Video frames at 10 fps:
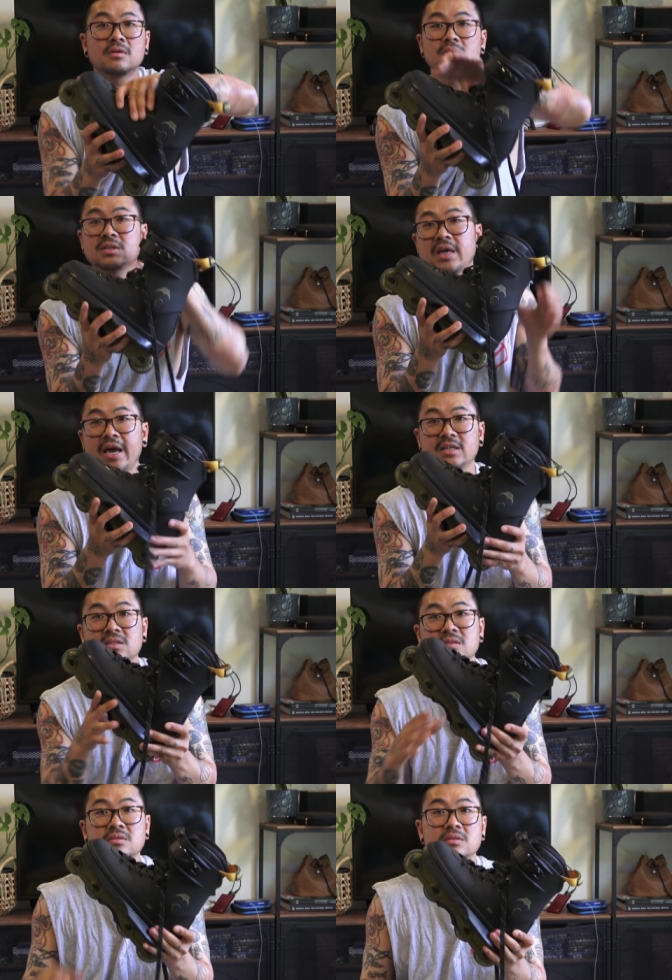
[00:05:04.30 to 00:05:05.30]
on
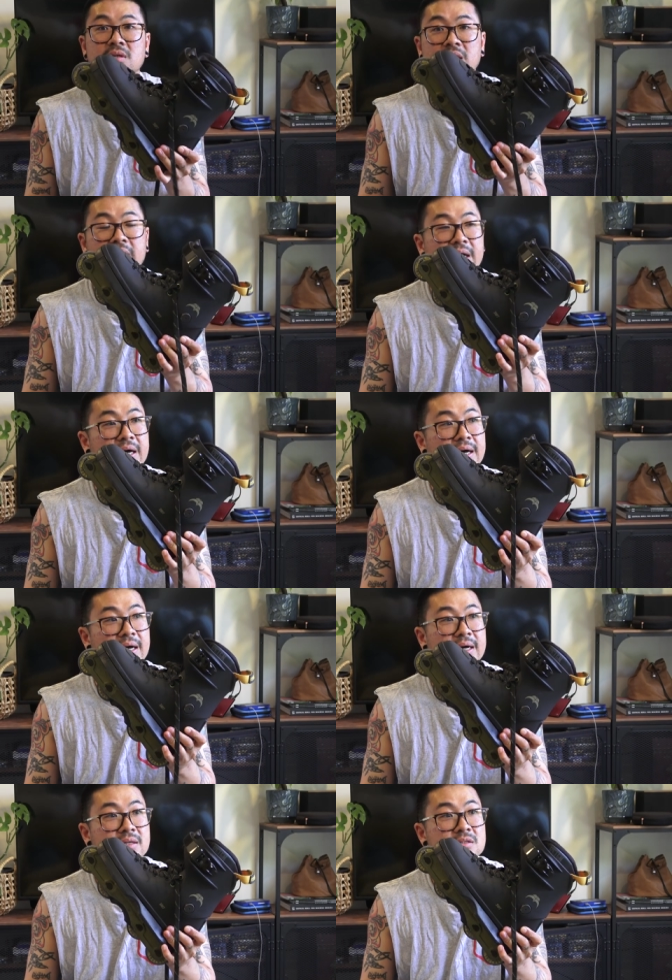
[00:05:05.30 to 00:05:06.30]
skates,
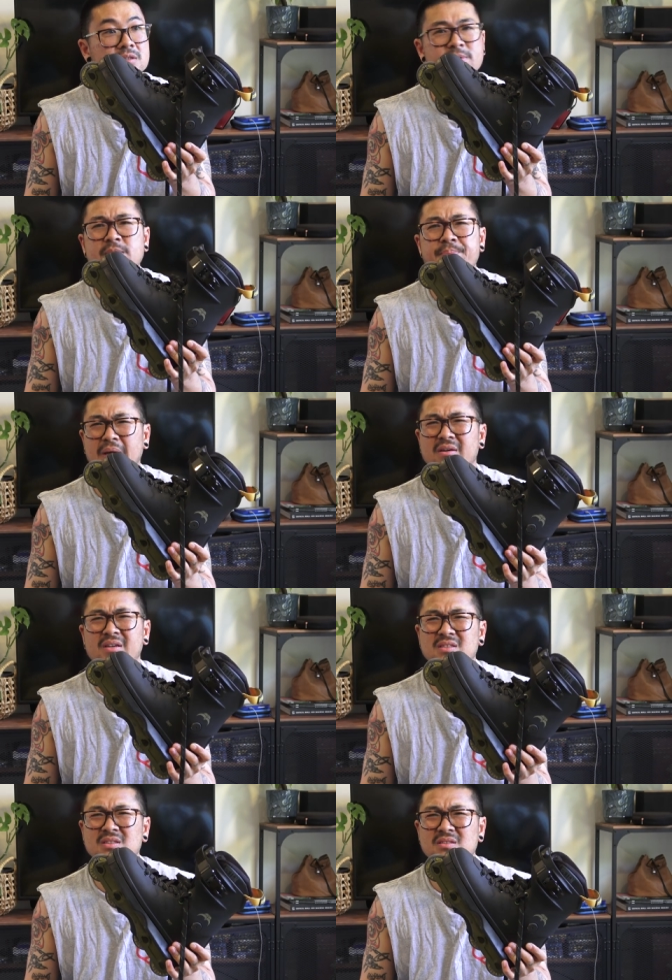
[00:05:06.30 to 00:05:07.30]
uh, especially
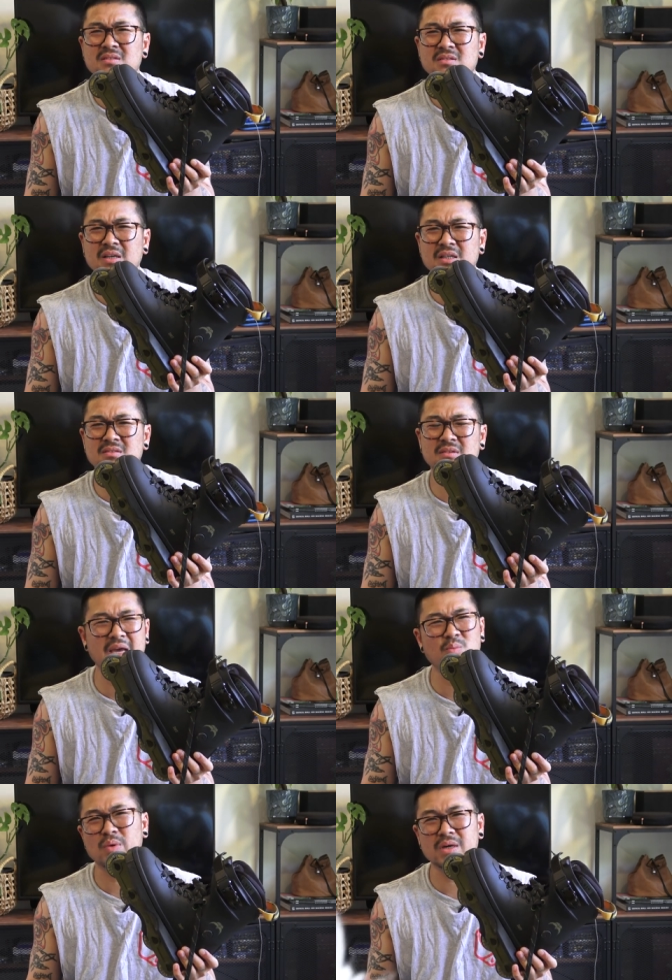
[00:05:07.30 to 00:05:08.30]
bearings and,
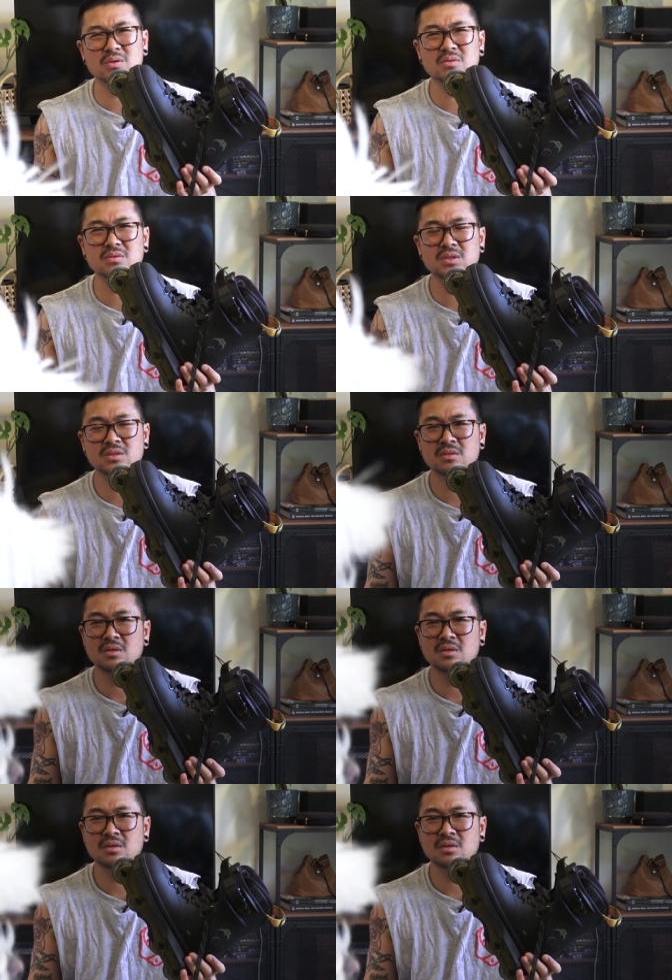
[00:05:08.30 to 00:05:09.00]
and wheels,